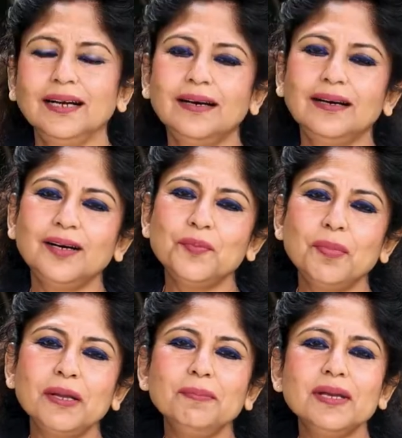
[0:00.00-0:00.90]

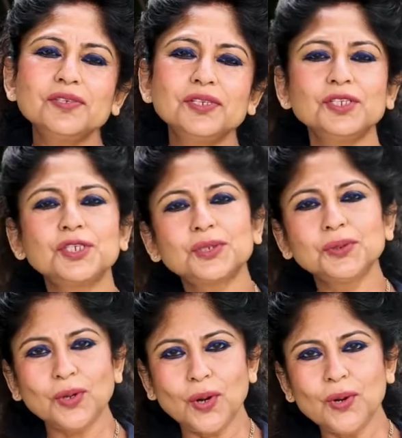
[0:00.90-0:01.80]
My message
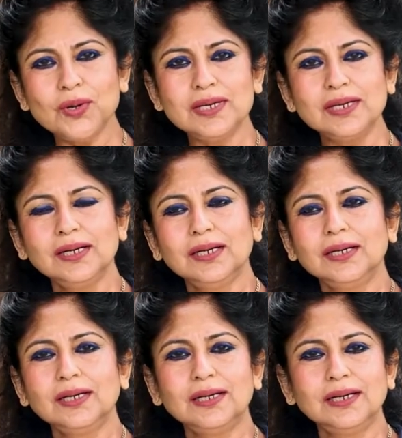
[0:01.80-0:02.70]
to all
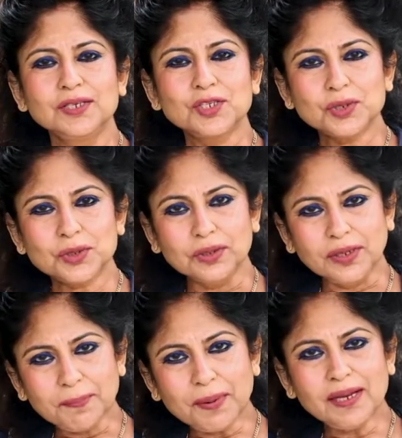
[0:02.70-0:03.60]

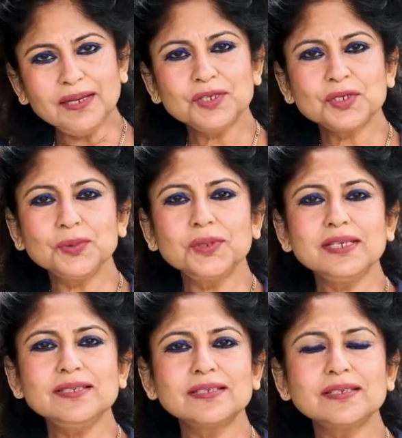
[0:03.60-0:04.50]
Nepali
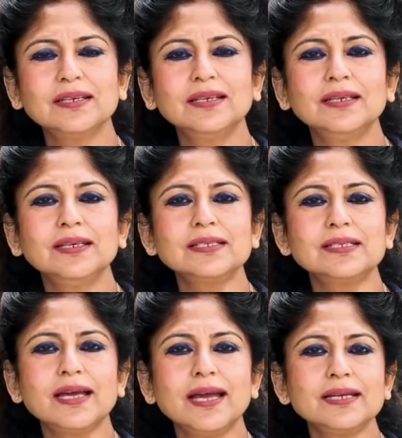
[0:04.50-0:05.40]
students
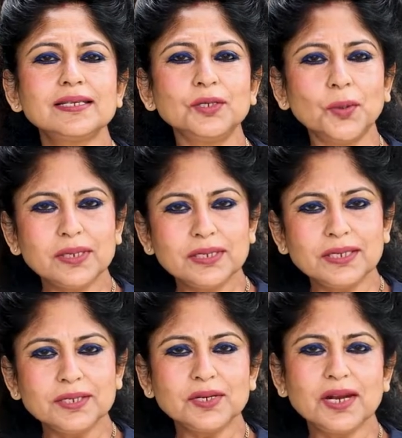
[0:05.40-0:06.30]
is that Noida
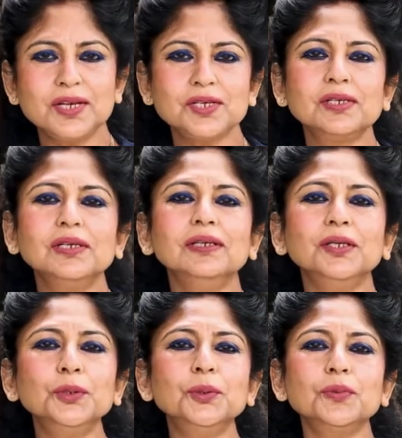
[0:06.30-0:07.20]
International
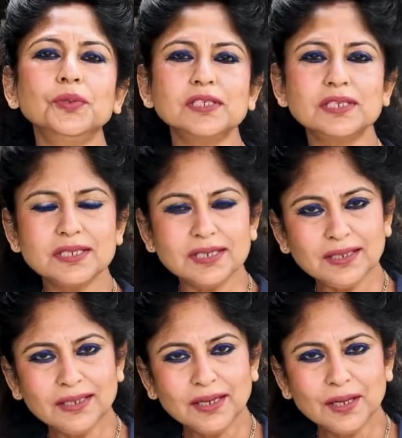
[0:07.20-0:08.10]
University,
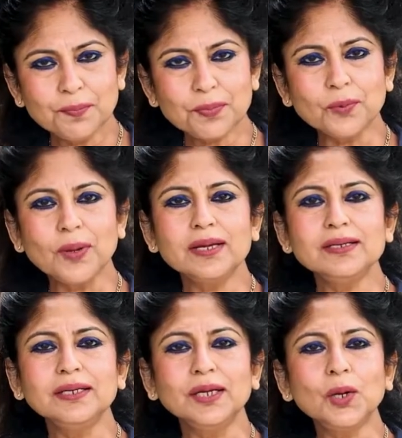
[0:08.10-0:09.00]

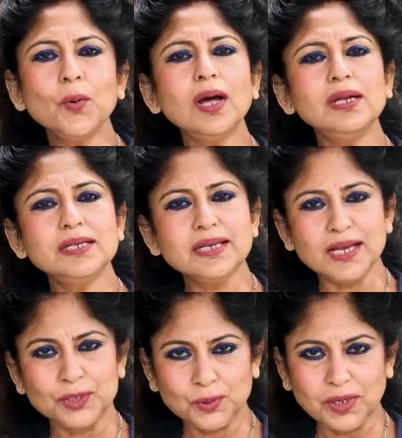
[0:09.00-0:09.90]
providing a quality
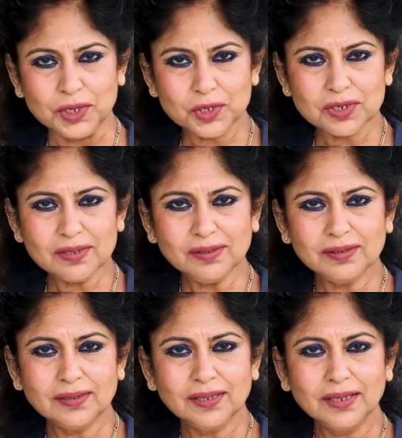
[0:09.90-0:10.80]
education,
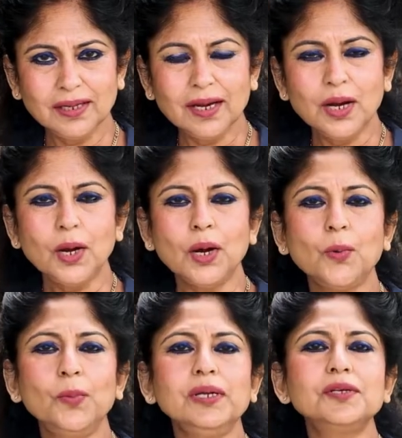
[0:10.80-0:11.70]

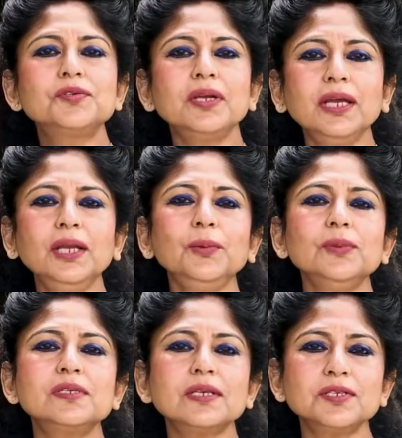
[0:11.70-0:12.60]
will train
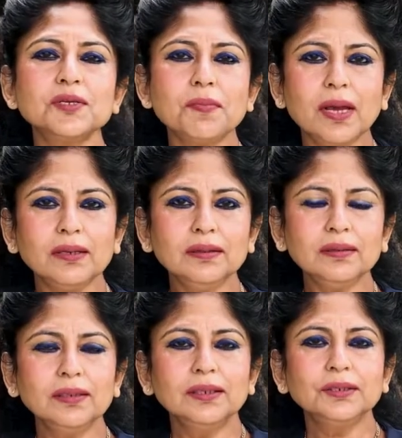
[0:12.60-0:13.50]
you in such a
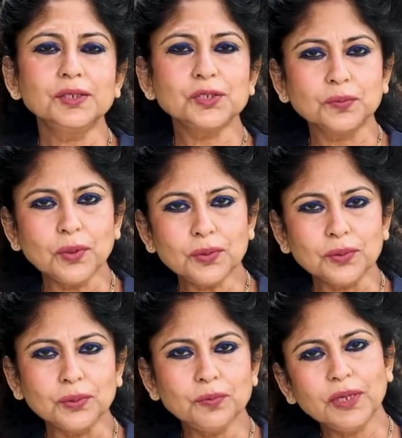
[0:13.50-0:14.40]
manner that
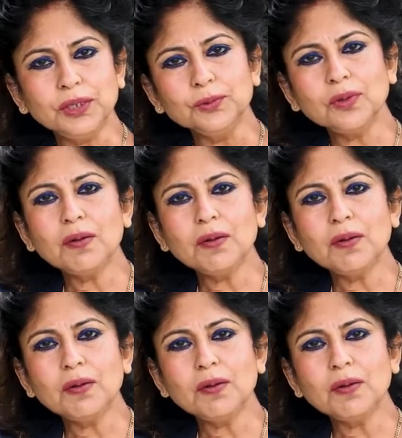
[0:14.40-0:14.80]
tomorrow when you